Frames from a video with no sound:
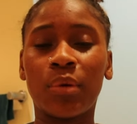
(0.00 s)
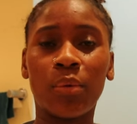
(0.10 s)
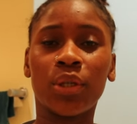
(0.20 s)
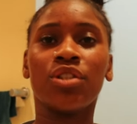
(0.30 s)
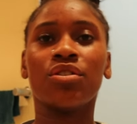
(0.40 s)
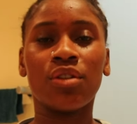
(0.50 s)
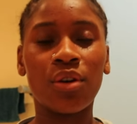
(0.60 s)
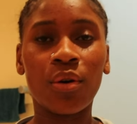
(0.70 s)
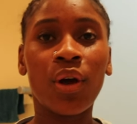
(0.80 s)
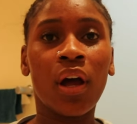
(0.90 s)
which you
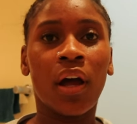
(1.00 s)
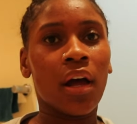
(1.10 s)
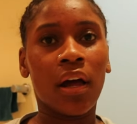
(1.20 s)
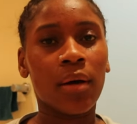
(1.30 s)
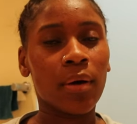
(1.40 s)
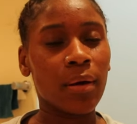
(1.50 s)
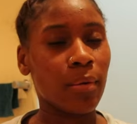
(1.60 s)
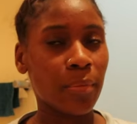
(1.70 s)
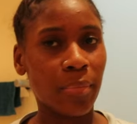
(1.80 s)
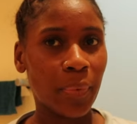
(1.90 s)
know
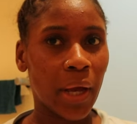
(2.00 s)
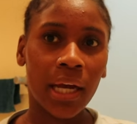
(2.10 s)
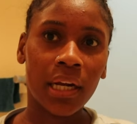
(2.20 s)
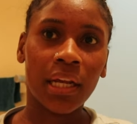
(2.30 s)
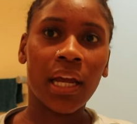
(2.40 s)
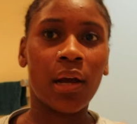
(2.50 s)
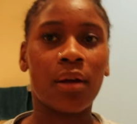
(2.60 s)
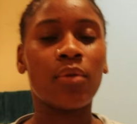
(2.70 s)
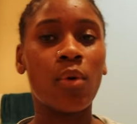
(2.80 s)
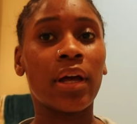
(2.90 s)
a, a pagan
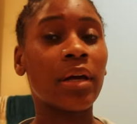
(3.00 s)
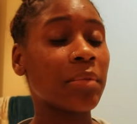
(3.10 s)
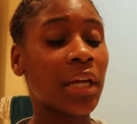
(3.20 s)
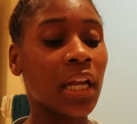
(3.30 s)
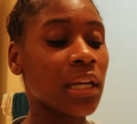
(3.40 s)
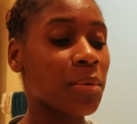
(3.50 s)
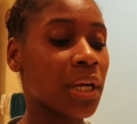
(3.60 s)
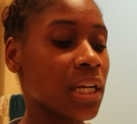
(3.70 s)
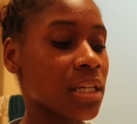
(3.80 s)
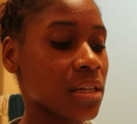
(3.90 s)
king or him King
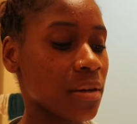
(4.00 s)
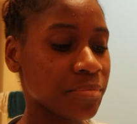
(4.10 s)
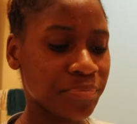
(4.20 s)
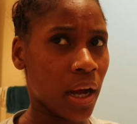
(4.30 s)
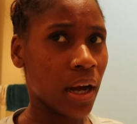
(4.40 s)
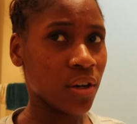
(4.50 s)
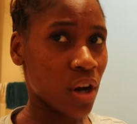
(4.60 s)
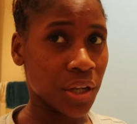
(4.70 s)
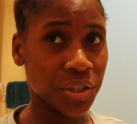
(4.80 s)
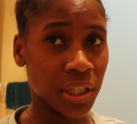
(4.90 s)
Nebuchadnezzar
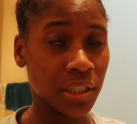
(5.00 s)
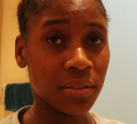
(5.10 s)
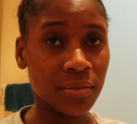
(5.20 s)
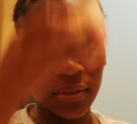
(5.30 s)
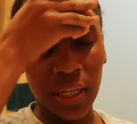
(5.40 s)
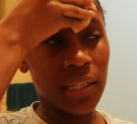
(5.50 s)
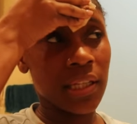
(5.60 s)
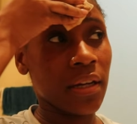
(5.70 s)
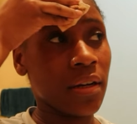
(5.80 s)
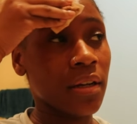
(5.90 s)
acknowledging that
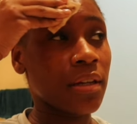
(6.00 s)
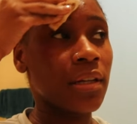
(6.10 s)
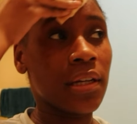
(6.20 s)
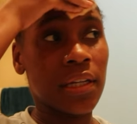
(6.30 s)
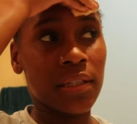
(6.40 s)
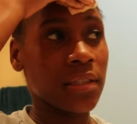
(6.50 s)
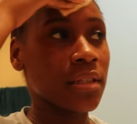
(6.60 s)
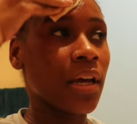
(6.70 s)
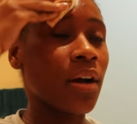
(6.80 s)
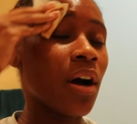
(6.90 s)
there is
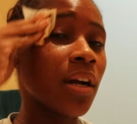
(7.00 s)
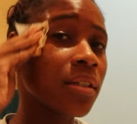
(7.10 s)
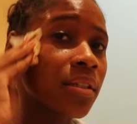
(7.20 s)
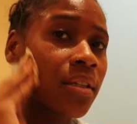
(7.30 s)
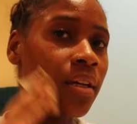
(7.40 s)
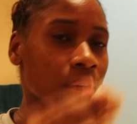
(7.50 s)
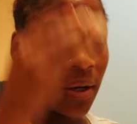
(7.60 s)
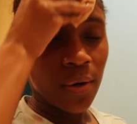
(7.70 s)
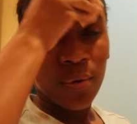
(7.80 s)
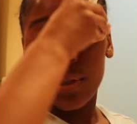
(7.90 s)
a God
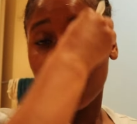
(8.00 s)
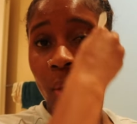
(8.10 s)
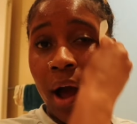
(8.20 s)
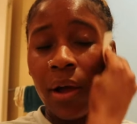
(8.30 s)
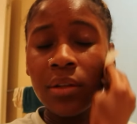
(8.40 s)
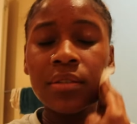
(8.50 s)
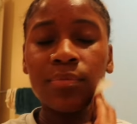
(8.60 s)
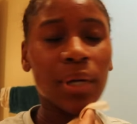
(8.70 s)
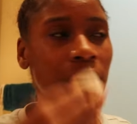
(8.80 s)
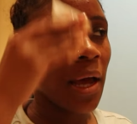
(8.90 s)
was wild, but